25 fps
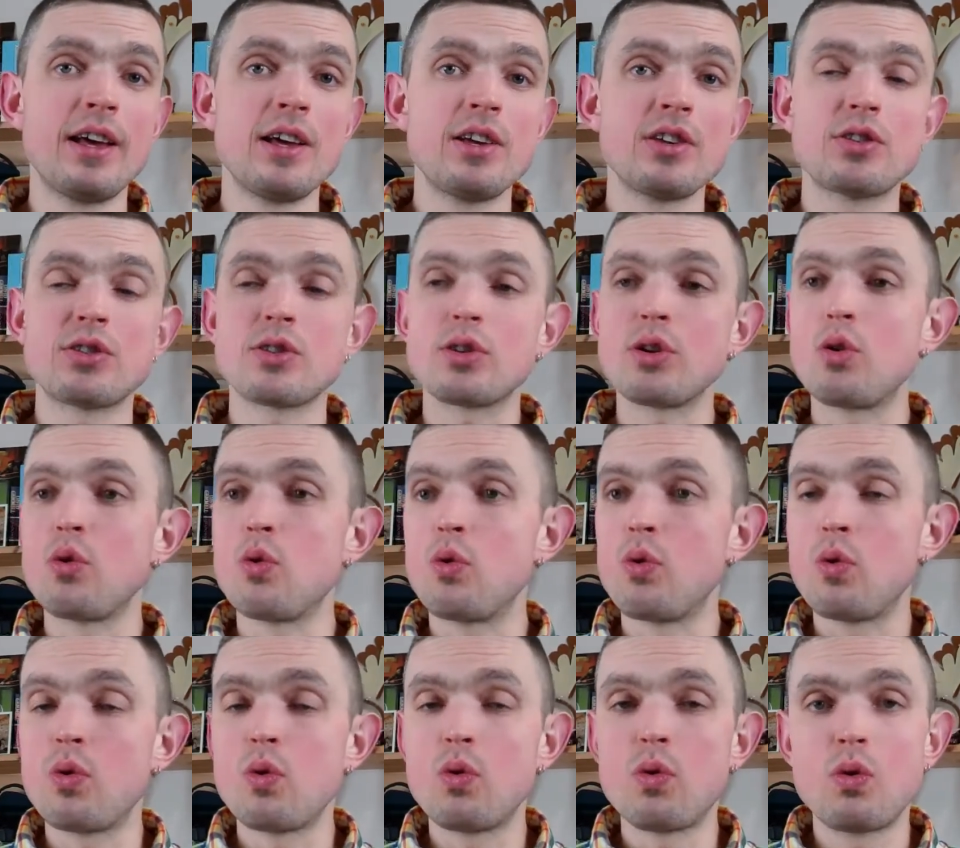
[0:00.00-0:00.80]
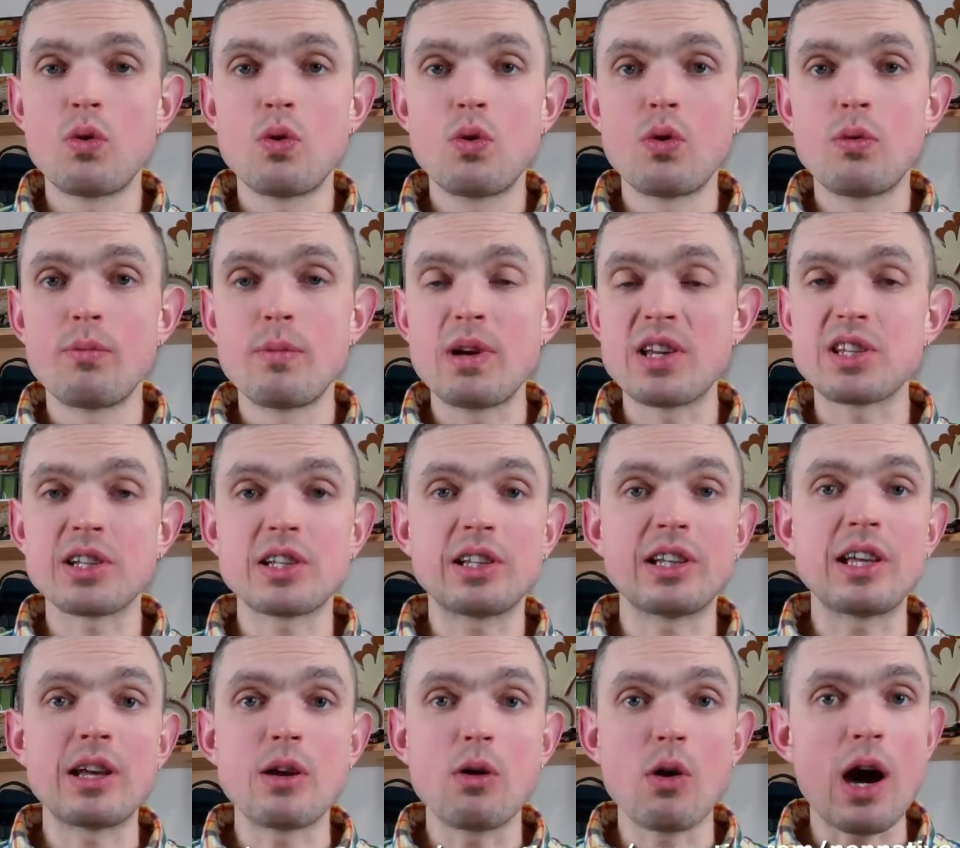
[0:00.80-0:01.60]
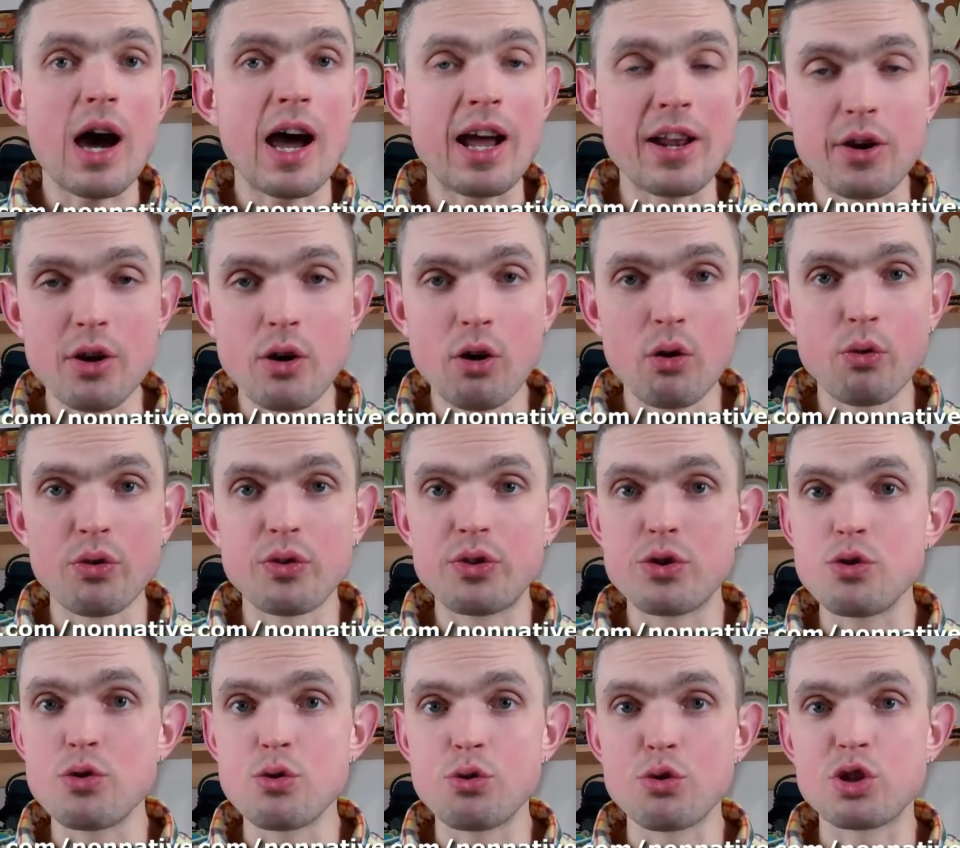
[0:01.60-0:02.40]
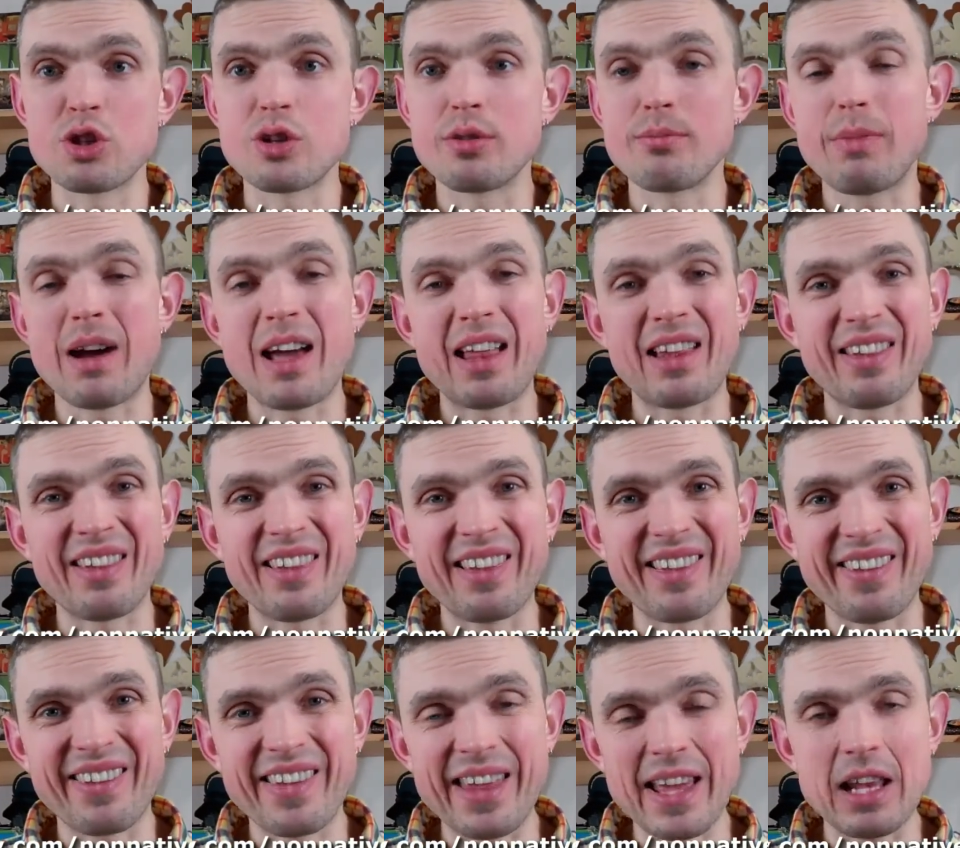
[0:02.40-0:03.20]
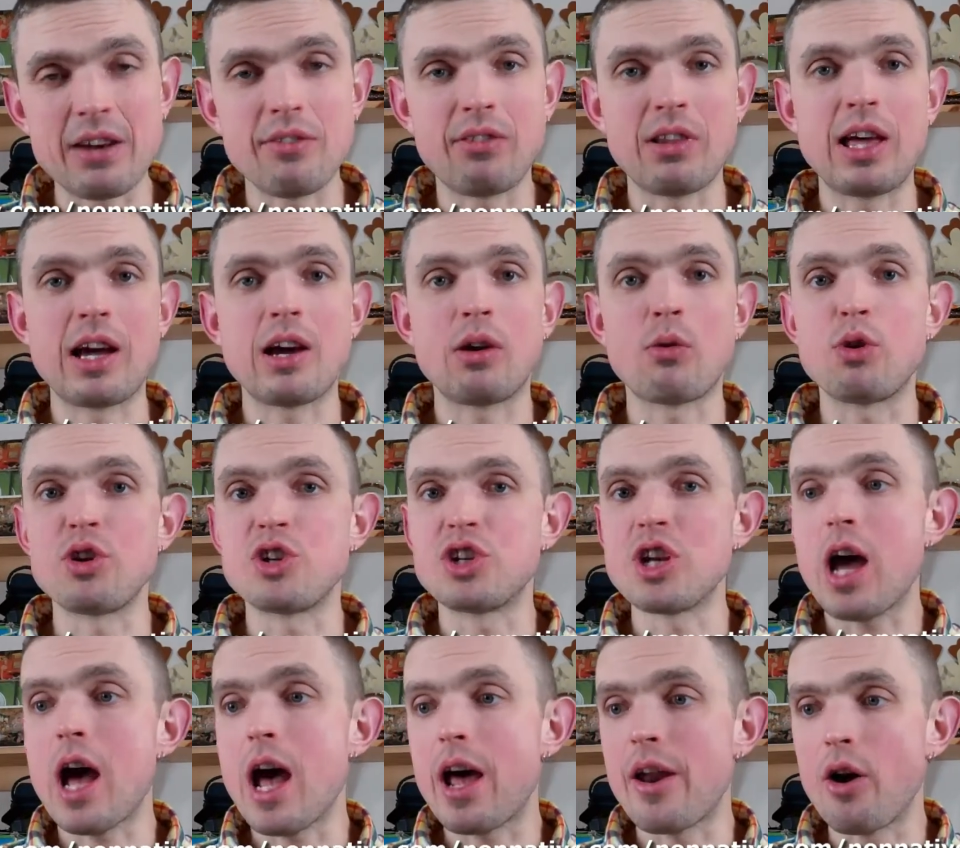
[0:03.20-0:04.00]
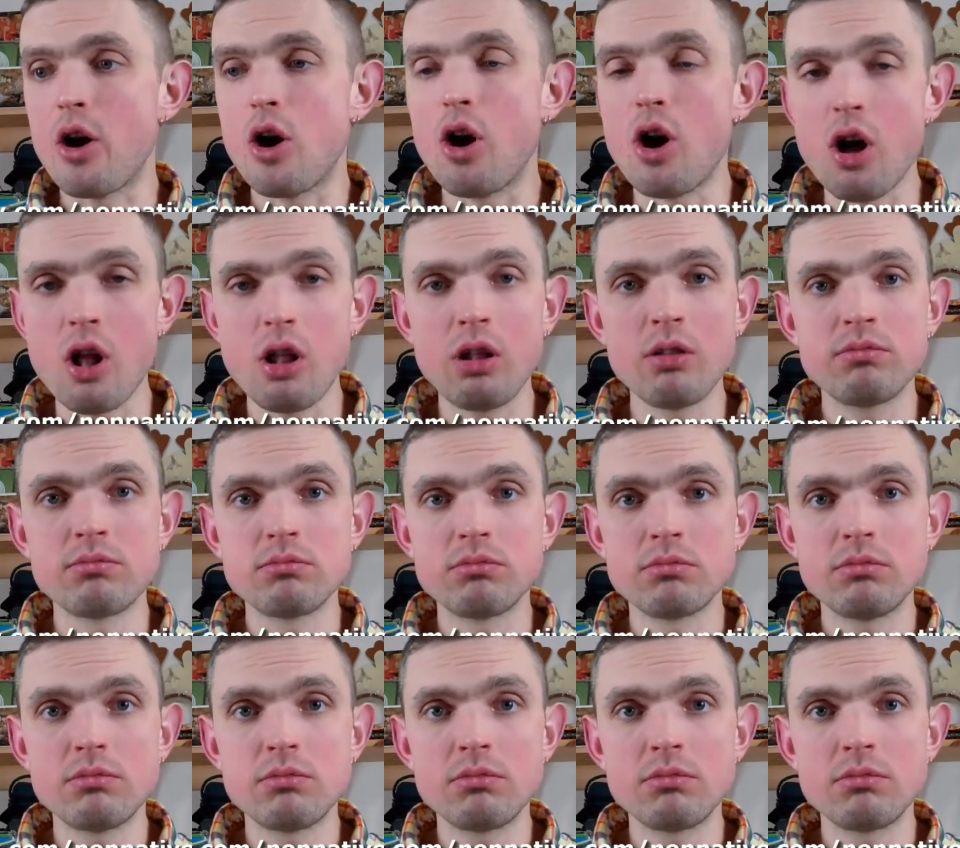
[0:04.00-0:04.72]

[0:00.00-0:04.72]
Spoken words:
So basically, I don't use my native language at all.